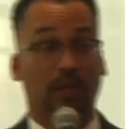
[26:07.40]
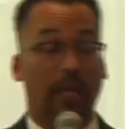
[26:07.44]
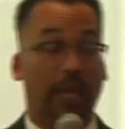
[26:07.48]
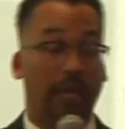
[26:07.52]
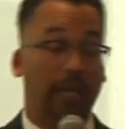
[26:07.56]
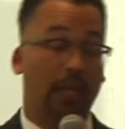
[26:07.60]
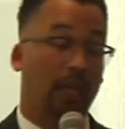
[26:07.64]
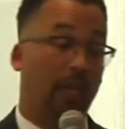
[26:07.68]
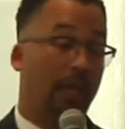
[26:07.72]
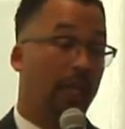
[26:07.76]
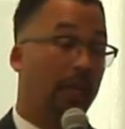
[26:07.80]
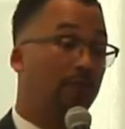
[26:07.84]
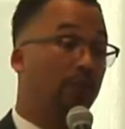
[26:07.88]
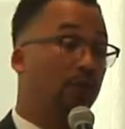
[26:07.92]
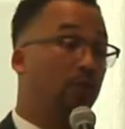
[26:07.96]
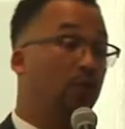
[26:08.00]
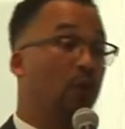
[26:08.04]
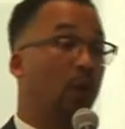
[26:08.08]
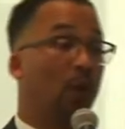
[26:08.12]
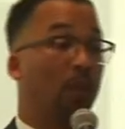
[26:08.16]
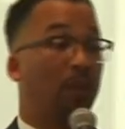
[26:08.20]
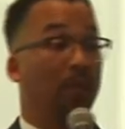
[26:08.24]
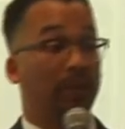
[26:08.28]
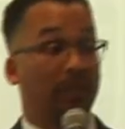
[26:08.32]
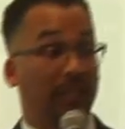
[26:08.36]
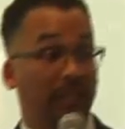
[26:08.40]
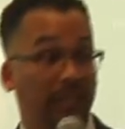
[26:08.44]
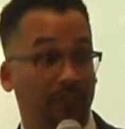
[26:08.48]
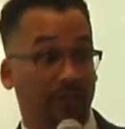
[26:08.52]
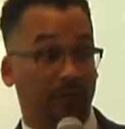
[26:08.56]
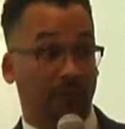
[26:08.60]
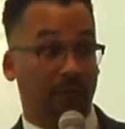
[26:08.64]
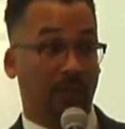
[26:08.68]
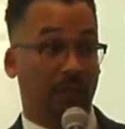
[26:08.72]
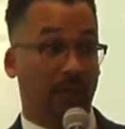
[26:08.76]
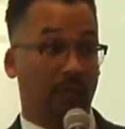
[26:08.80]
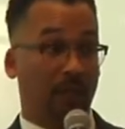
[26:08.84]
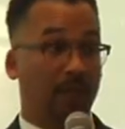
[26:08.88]
And if you don't
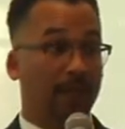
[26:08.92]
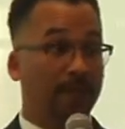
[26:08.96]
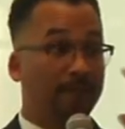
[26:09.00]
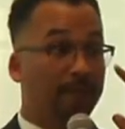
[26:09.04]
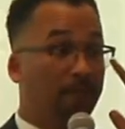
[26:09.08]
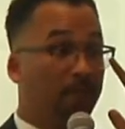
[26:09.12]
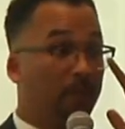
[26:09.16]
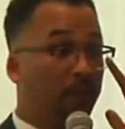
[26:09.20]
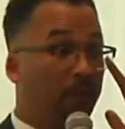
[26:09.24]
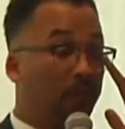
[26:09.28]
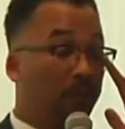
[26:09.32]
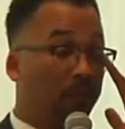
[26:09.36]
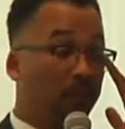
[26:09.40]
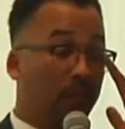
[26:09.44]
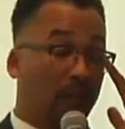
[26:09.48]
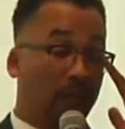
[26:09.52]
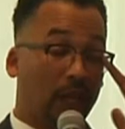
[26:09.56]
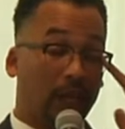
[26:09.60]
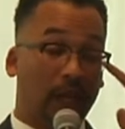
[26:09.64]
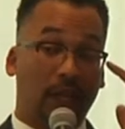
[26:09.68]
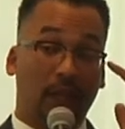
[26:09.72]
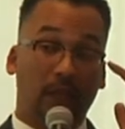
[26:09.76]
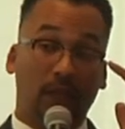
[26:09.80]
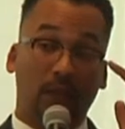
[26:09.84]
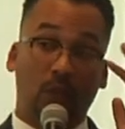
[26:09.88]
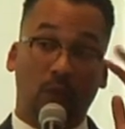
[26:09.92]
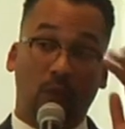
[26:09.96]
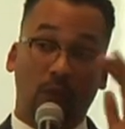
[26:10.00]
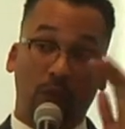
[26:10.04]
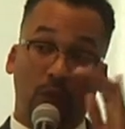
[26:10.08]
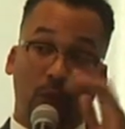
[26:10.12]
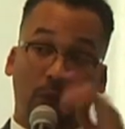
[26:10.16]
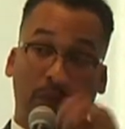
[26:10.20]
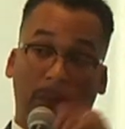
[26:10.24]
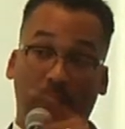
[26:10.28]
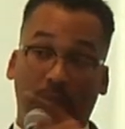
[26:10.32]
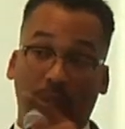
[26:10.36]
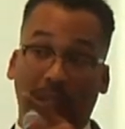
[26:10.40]
believe me, when
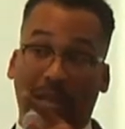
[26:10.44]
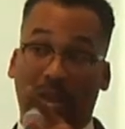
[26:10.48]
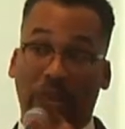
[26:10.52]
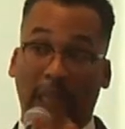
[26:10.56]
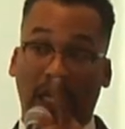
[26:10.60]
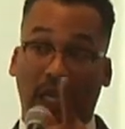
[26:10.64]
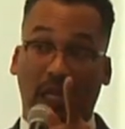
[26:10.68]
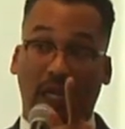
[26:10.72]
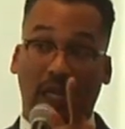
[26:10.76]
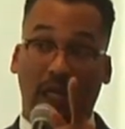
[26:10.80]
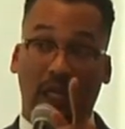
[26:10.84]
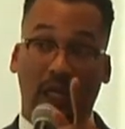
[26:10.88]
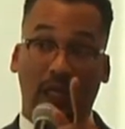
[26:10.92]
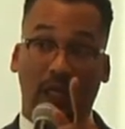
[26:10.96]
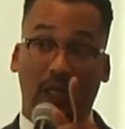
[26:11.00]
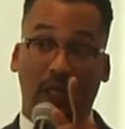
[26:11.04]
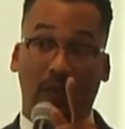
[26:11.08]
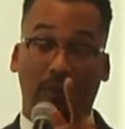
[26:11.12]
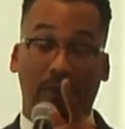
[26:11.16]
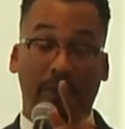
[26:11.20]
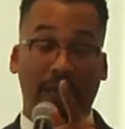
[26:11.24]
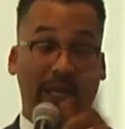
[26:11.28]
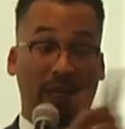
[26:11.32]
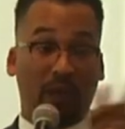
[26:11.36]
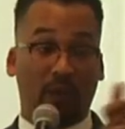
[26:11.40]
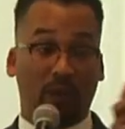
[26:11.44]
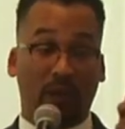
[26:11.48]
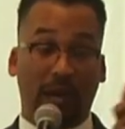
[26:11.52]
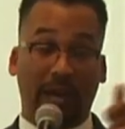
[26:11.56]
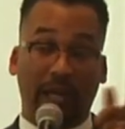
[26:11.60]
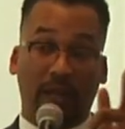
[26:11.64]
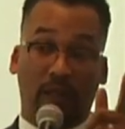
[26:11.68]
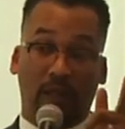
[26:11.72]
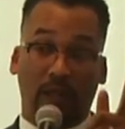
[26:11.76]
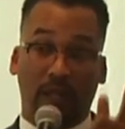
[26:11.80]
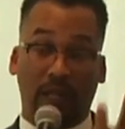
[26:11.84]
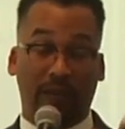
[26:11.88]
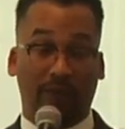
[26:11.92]
you pull out of here, make a
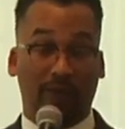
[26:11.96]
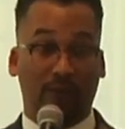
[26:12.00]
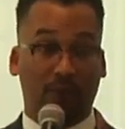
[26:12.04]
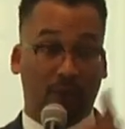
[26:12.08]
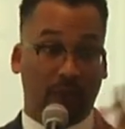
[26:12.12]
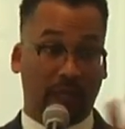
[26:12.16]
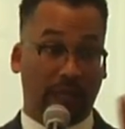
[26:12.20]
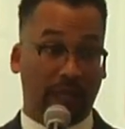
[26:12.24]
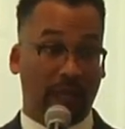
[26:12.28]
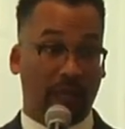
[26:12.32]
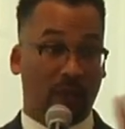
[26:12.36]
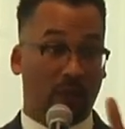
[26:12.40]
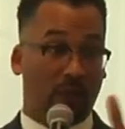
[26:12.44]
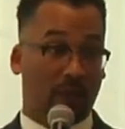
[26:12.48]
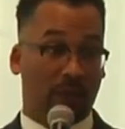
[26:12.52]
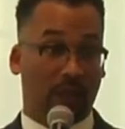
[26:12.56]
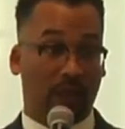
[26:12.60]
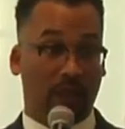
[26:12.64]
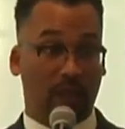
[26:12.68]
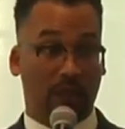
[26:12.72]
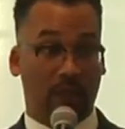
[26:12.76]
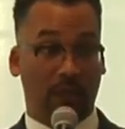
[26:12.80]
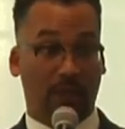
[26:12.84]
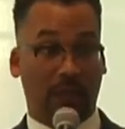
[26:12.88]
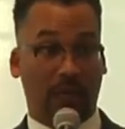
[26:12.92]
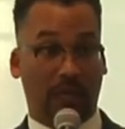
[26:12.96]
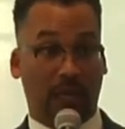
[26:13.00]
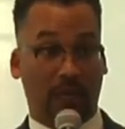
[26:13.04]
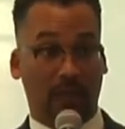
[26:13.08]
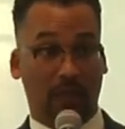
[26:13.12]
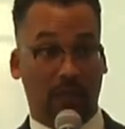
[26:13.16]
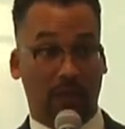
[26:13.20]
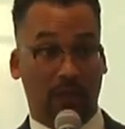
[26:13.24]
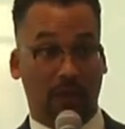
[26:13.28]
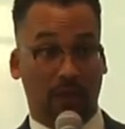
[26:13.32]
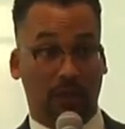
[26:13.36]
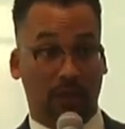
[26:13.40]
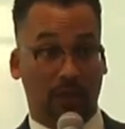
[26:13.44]
right or left on any one of these blocks.
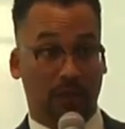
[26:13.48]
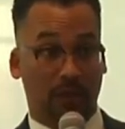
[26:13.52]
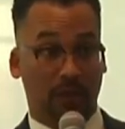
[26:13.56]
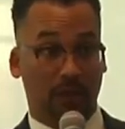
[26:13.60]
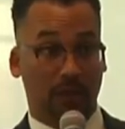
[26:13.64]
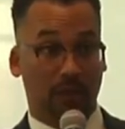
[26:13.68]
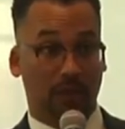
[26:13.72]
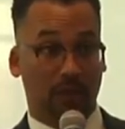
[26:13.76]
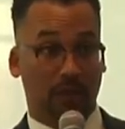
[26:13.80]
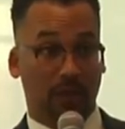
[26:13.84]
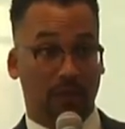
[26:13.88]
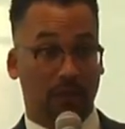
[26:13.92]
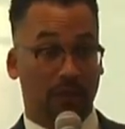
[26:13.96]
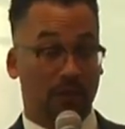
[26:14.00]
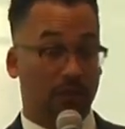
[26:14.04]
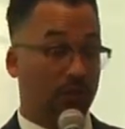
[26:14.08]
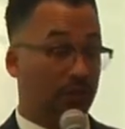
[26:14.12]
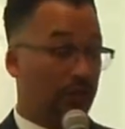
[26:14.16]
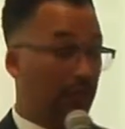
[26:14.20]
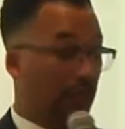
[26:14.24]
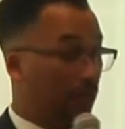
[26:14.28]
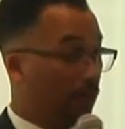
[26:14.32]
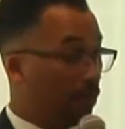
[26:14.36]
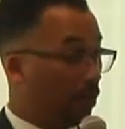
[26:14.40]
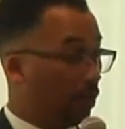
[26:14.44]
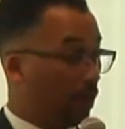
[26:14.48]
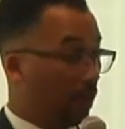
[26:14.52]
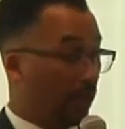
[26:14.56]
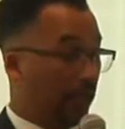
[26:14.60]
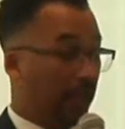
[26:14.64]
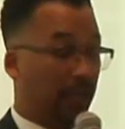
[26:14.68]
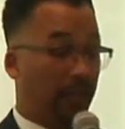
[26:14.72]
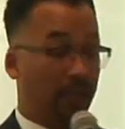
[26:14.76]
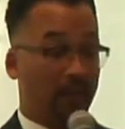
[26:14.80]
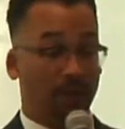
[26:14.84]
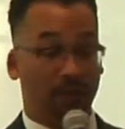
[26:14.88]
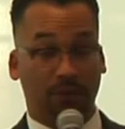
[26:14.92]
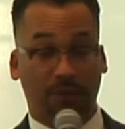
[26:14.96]

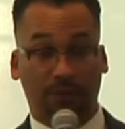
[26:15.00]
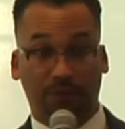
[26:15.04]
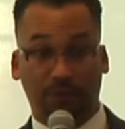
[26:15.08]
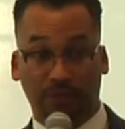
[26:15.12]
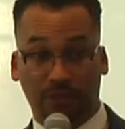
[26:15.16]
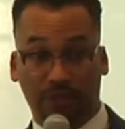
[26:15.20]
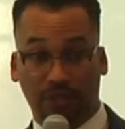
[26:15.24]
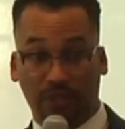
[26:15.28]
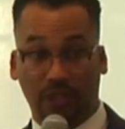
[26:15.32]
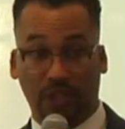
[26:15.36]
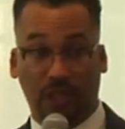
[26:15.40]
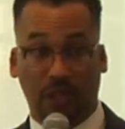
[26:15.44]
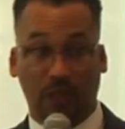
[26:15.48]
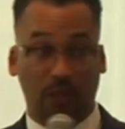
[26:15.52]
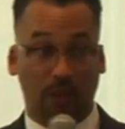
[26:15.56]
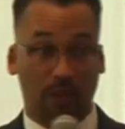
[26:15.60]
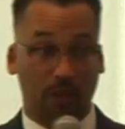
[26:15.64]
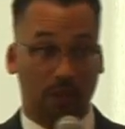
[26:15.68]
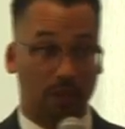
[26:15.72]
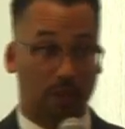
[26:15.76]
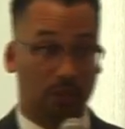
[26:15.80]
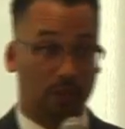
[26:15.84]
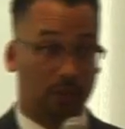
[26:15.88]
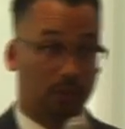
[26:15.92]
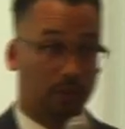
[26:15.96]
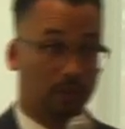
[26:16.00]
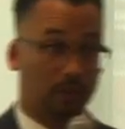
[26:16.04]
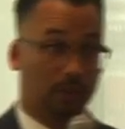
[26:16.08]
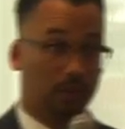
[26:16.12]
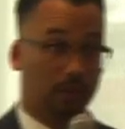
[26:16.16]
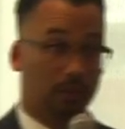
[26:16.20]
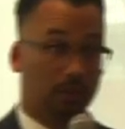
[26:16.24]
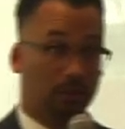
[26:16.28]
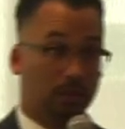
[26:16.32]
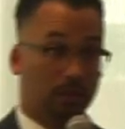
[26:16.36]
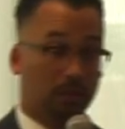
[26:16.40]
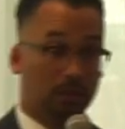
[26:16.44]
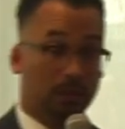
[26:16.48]
Chamberlain, Fitzgerald,
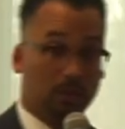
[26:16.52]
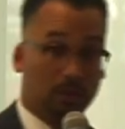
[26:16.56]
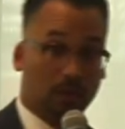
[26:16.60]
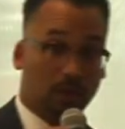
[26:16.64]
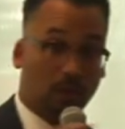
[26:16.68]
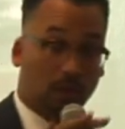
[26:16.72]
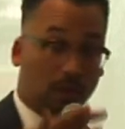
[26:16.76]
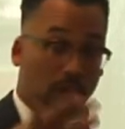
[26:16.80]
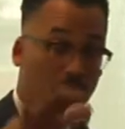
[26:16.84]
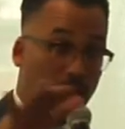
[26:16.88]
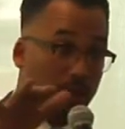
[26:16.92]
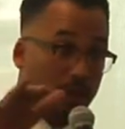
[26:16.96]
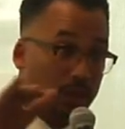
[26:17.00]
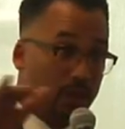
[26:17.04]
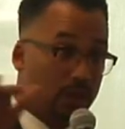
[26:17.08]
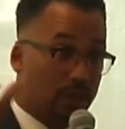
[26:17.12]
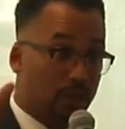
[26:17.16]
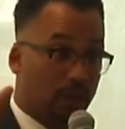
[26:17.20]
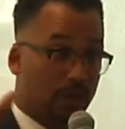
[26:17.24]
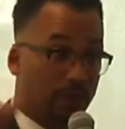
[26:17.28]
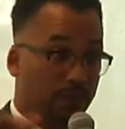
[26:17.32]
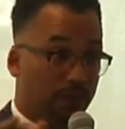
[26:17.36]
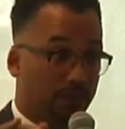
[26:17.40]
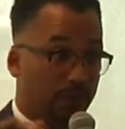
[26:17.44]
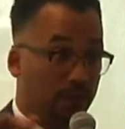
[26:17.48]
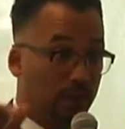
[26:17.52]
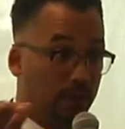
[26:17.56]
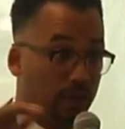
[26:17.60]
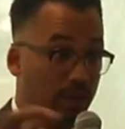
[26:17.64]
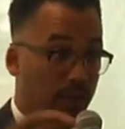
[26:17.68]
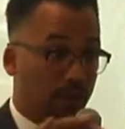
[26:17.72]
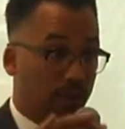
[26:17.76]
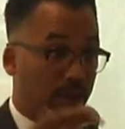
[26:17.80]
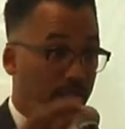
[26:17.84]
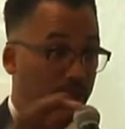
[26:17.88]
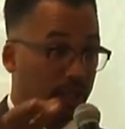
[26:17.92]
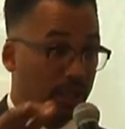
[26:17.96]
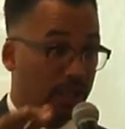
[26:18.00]
all of this stuff,
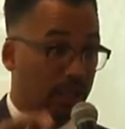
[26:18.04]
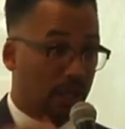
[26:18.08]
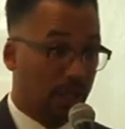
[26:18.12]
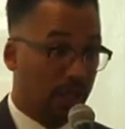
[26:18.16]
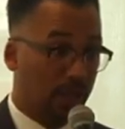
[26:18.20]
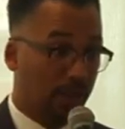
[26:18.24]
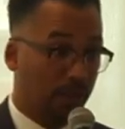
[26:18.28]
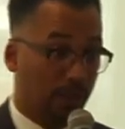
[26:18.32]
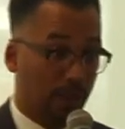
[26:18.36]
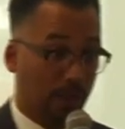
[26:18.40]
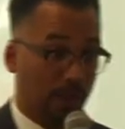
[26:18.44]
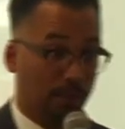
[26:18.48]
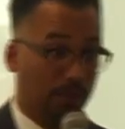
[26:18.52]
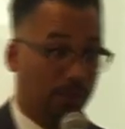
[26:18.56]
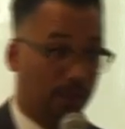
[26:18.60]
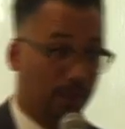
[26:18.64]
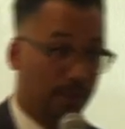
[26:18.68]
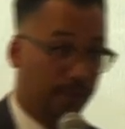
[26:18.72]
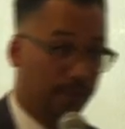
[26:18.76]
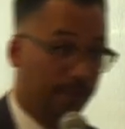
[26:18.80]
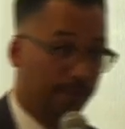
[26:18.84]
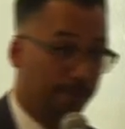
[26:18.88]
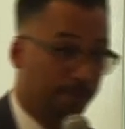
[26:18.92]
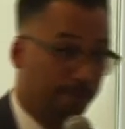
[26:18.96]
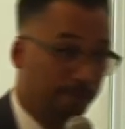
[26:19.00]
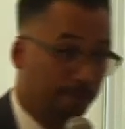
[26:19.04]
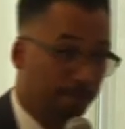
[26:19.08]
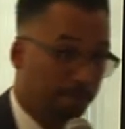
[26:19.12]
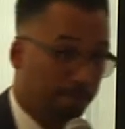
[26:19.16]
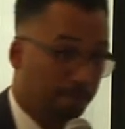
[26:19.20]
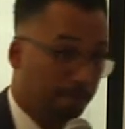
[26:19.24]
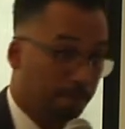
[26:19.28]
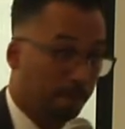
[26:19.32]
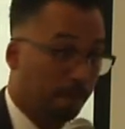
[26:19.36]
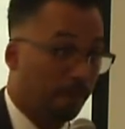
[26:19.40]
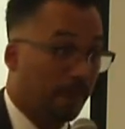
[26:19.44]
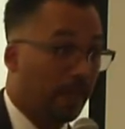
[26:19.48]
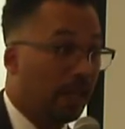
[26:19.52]
$1 million property.
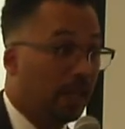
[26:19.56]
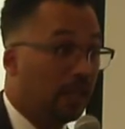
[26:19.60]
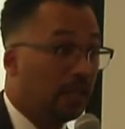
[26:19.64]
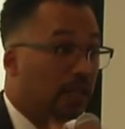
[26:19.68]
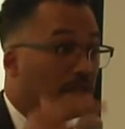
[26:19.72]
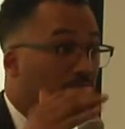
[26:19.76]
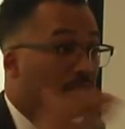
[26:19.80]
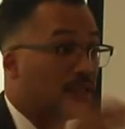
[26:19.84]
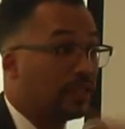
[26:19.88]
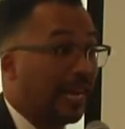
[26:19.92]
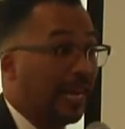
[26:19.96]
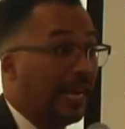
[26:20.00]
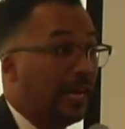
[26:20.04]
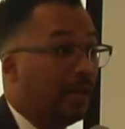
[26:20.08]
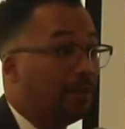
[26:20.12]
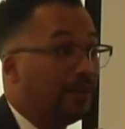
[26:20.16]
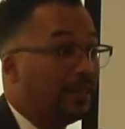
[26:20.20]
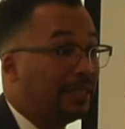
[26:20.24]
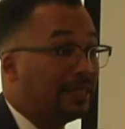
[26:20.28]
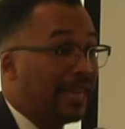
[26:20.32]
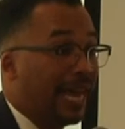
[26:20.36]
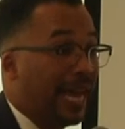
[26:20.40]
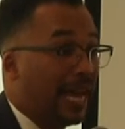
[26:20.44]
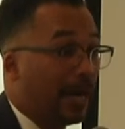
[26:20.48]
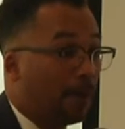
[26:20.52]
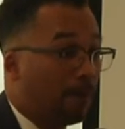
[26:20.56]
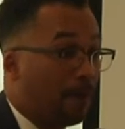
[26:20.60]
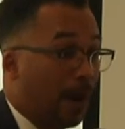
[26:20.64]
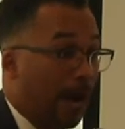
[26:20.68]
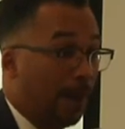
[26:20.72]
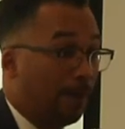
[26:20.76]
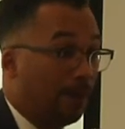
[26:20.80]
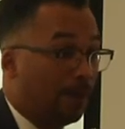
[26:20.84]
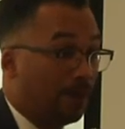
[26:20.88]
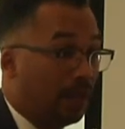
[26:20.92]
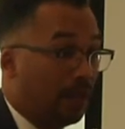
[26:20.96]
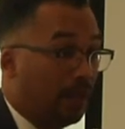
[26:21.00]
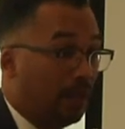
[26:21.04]
Same exact
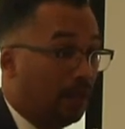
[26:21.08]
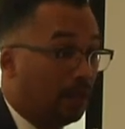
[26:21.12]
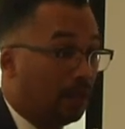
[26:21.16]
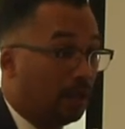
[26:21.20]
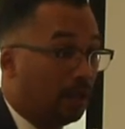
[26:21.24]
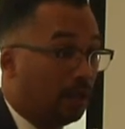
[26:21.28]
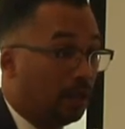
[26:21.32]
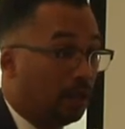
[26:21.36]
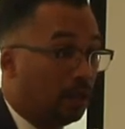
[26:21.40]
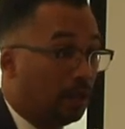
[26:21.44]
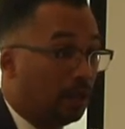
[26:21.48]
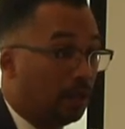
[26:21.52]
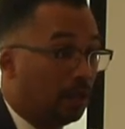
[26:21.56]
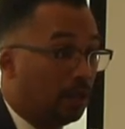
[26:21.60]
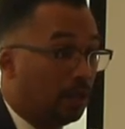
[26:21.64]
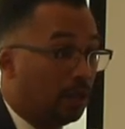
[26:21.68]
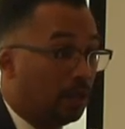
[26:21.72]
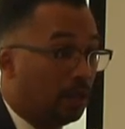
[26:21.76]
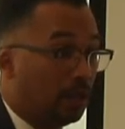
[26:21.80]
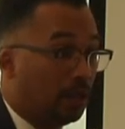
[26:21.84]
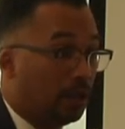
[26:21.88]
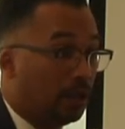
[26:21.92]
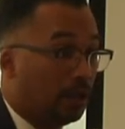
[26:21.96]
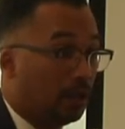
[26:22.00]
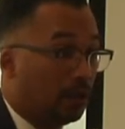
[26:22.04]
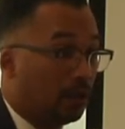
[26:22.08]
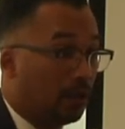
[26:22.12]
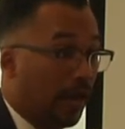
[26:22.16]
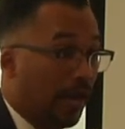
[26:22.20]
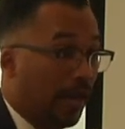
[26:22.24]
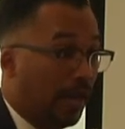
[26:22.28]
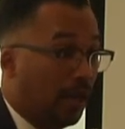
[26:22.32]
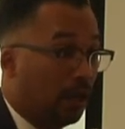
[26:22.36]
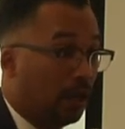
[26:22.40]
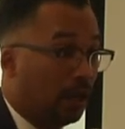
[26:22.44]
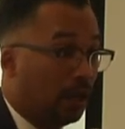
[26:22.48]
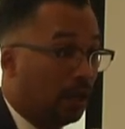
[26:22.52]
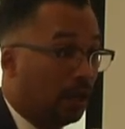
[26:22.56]
property,
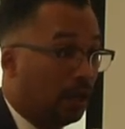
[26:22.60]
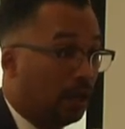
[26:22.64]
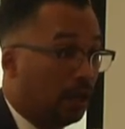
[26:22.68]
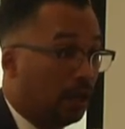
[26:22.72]
right?